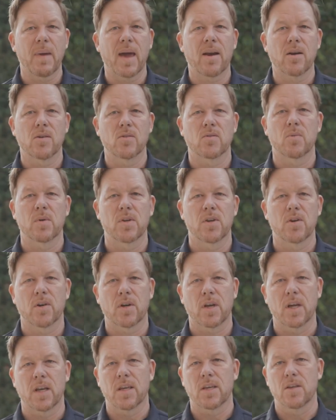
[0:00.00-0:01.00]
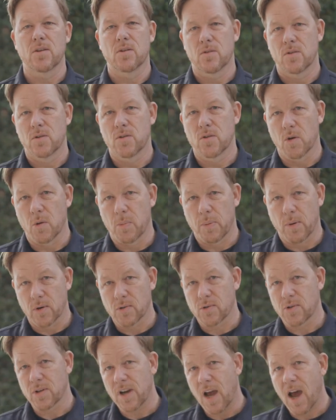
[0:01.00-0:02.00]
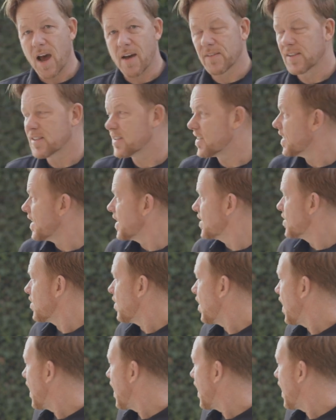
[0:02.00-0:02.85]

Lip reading: matters when you're gonna do a portrait, obviously. So